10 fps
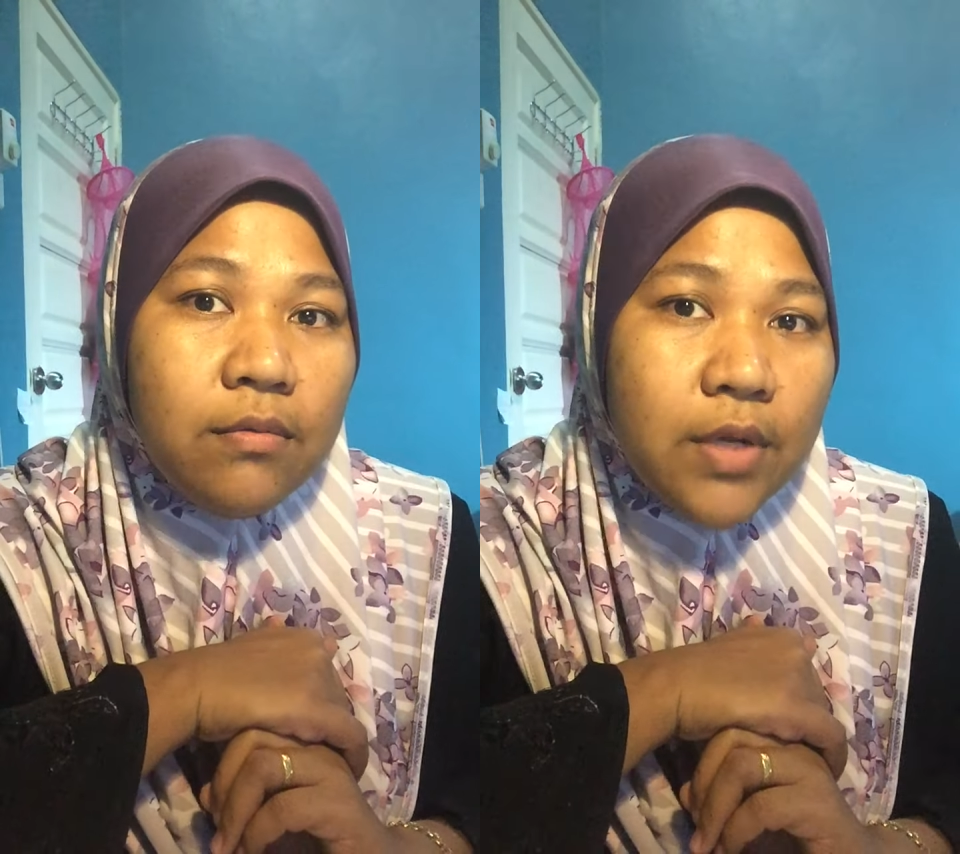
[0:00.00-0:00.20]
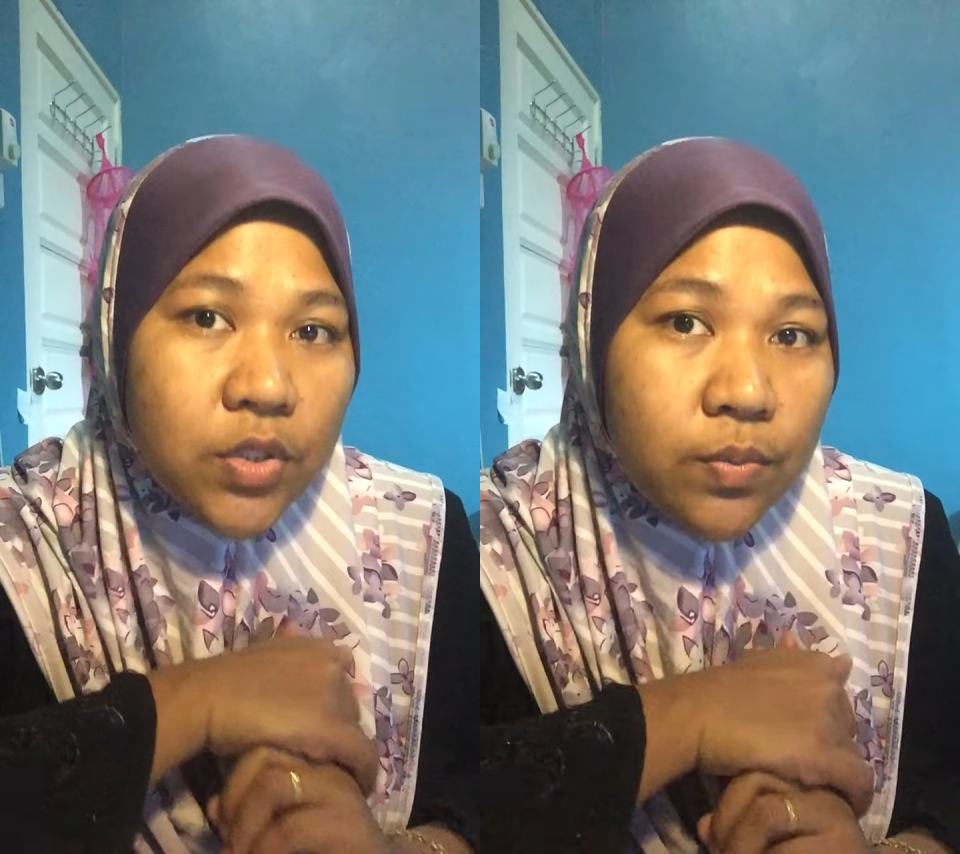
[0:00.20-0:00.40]

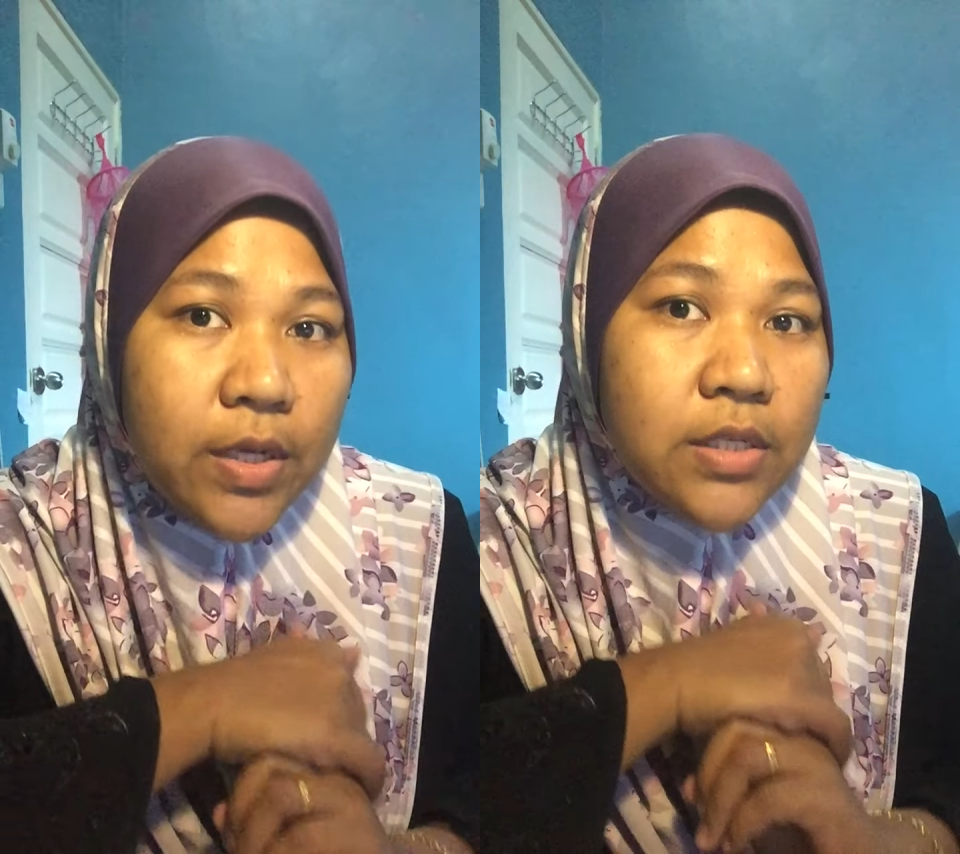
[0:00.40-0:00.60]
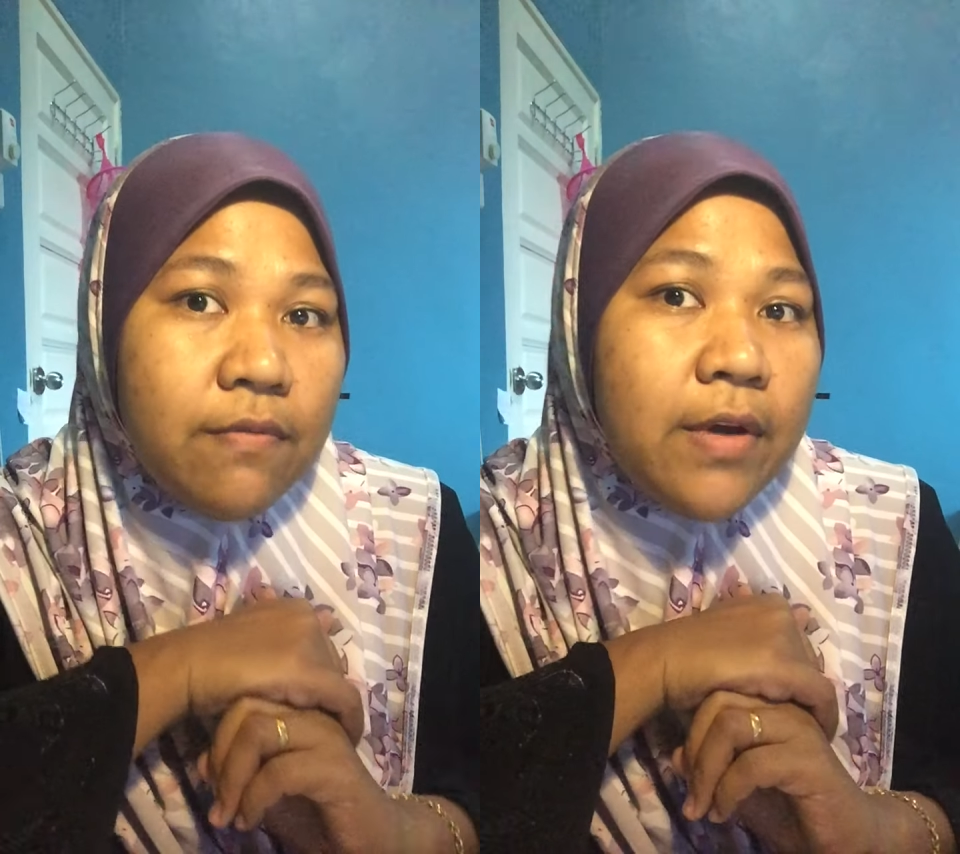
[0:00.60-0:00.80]

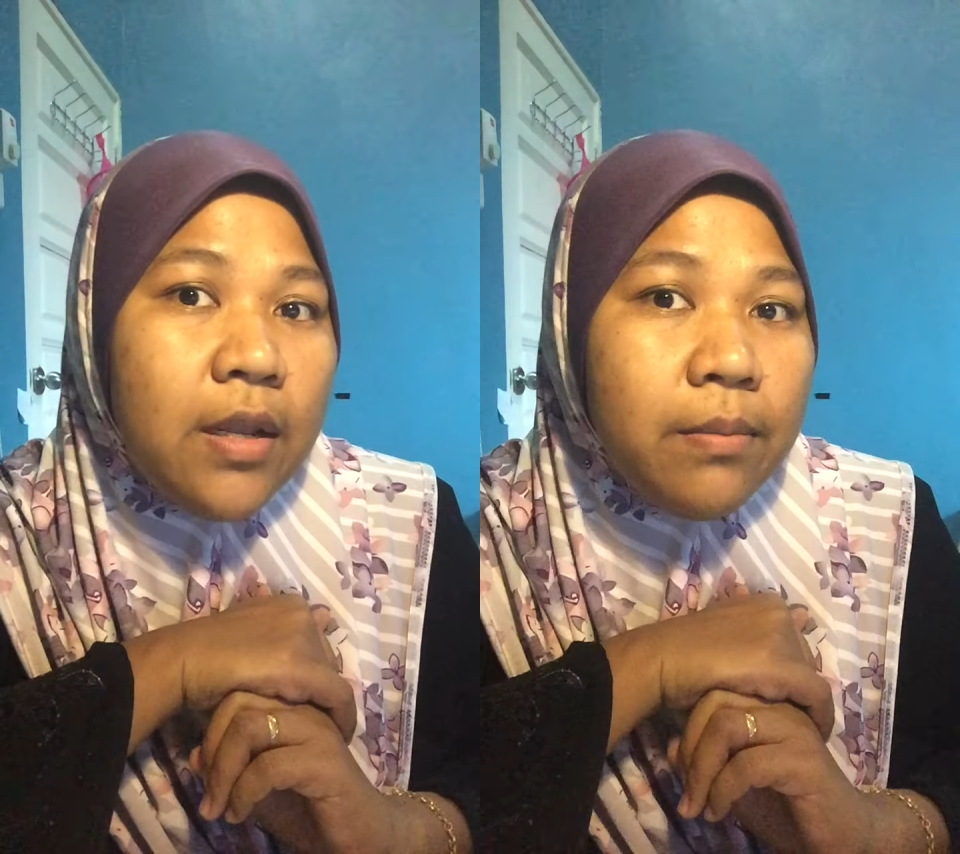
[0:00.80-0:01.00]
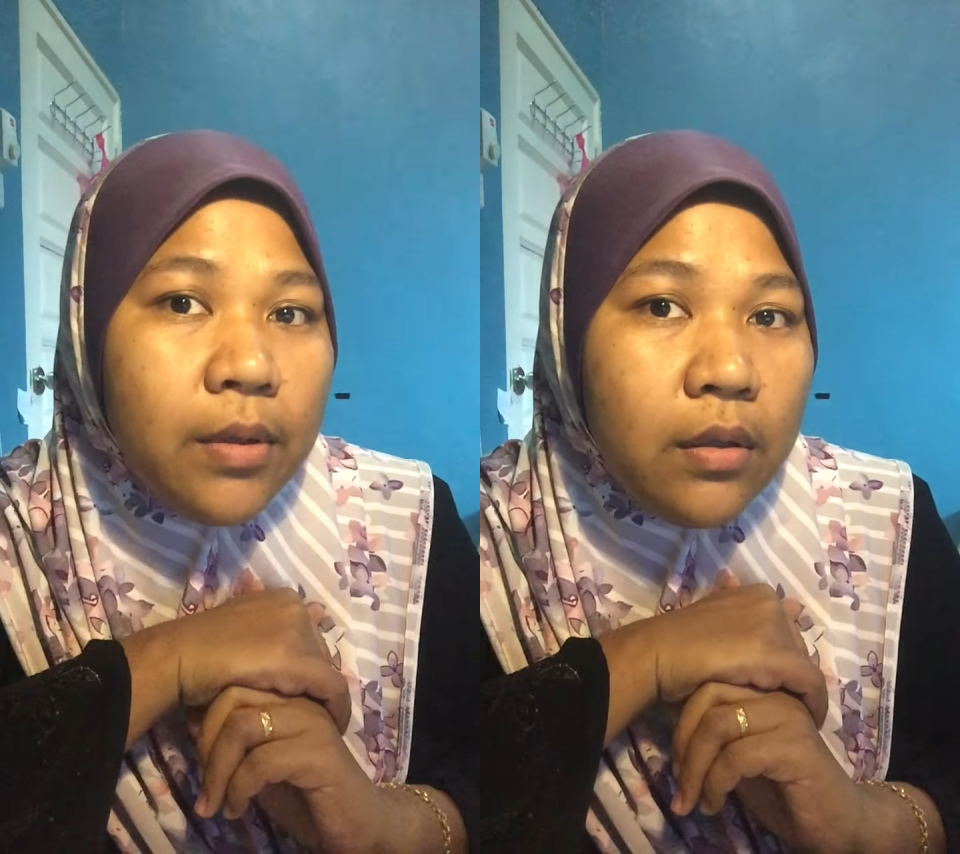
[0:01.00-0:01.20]
resumes
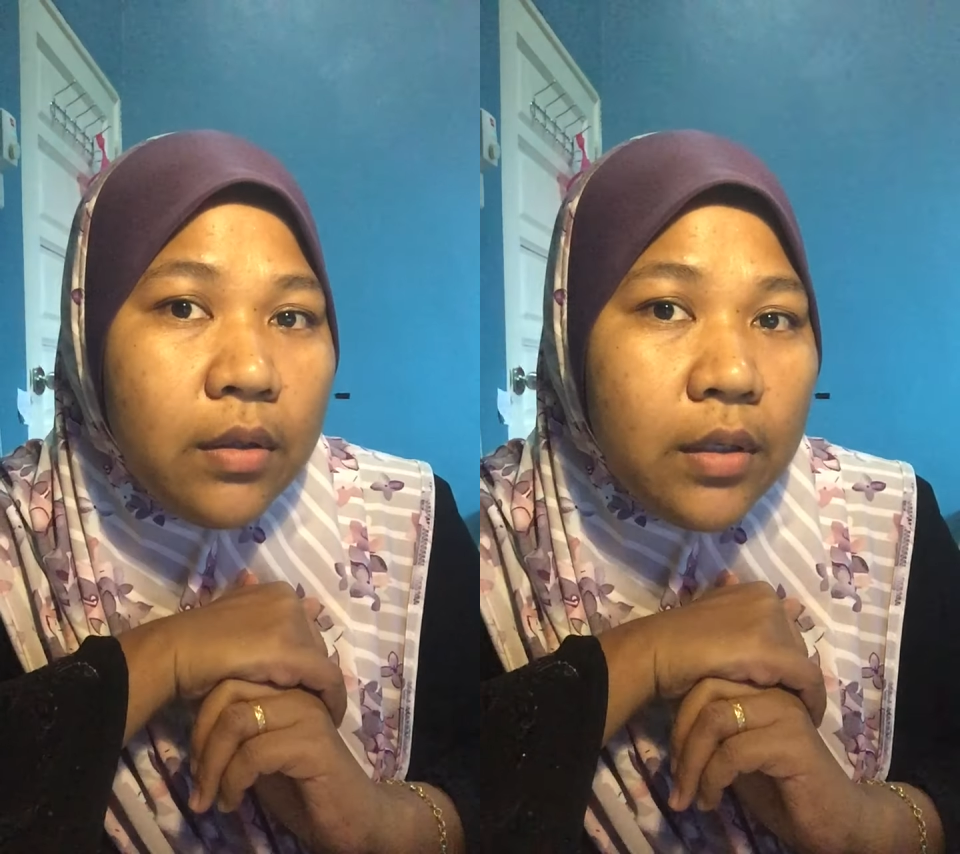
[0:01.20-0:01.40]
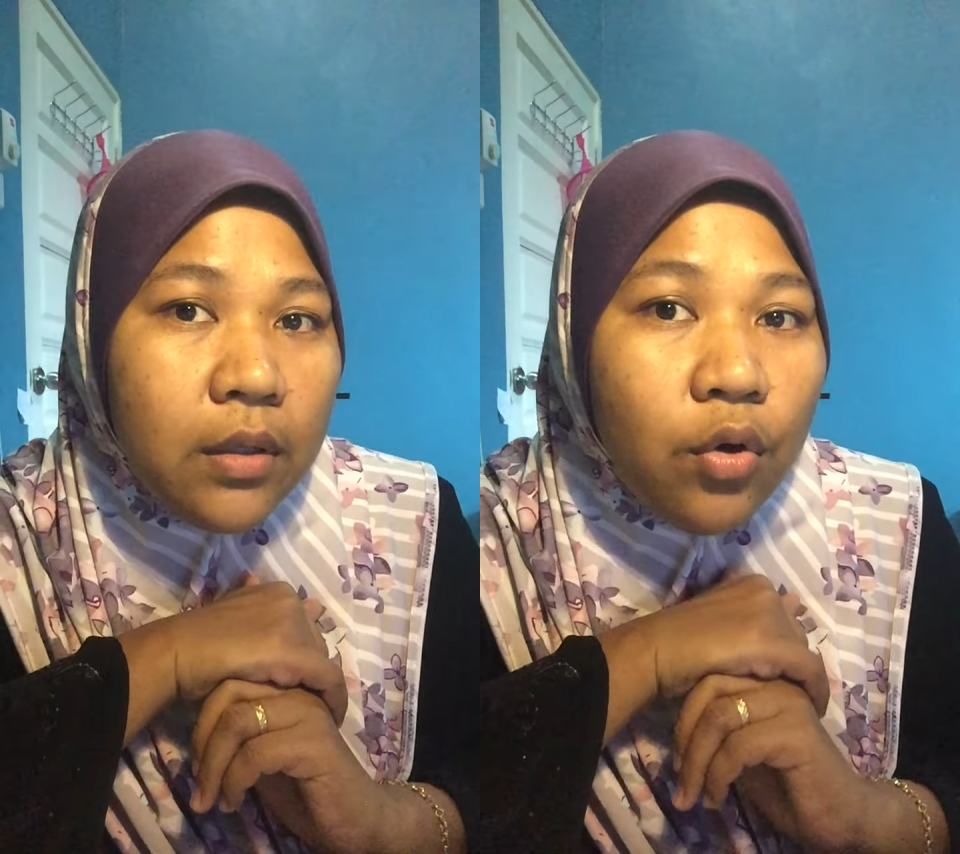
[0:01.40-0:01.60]

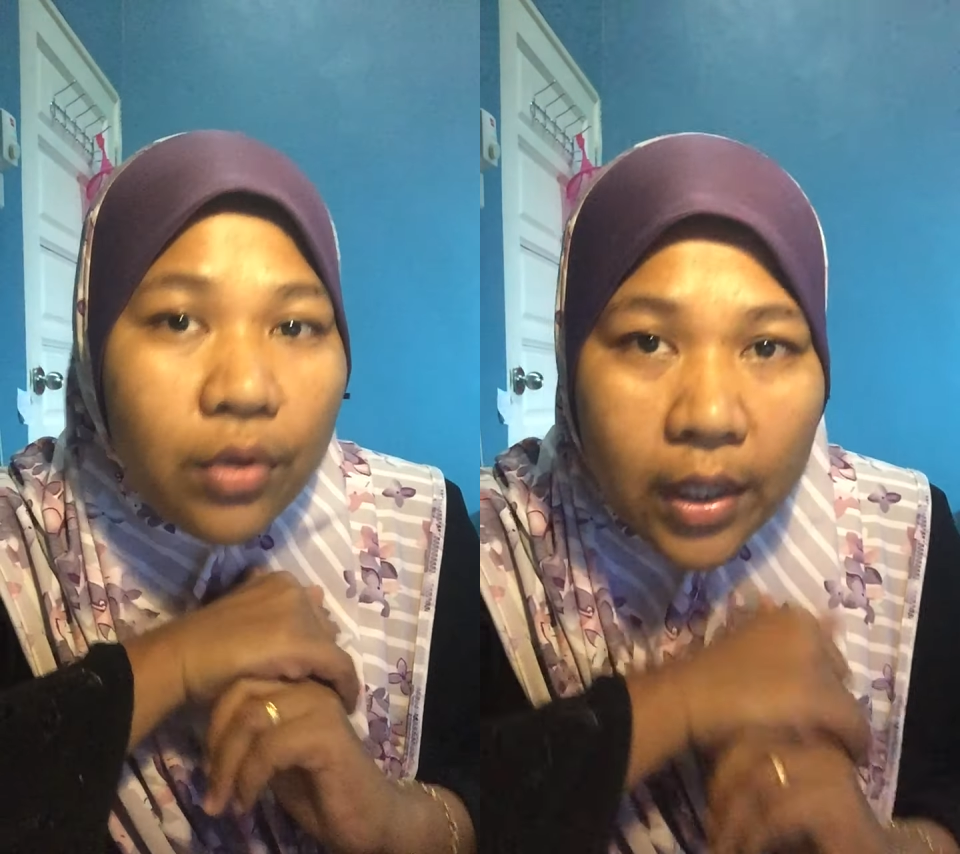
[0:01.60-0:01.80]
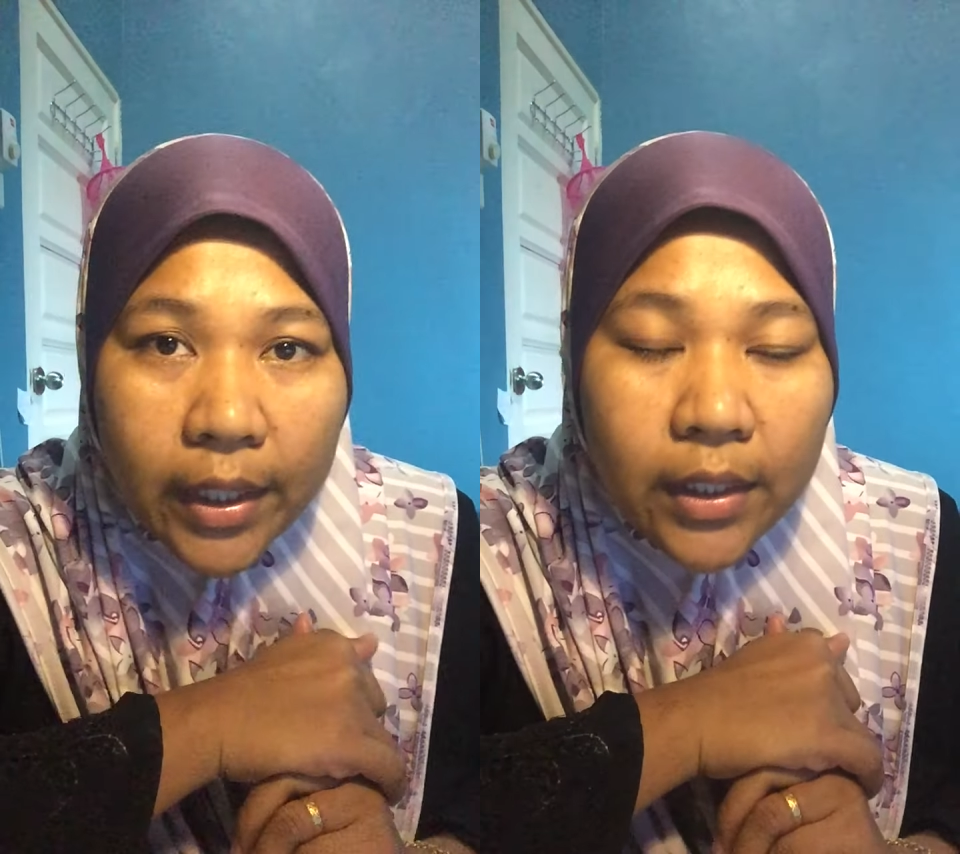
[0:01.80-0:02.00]
available
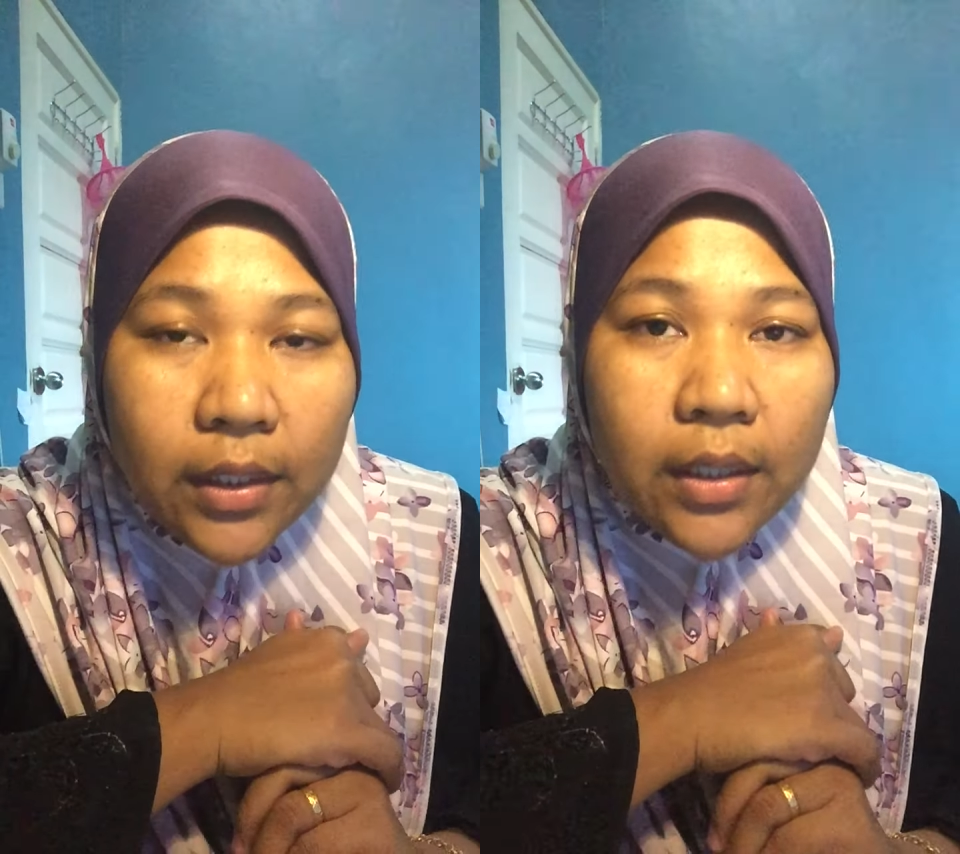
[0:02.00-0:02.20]
online,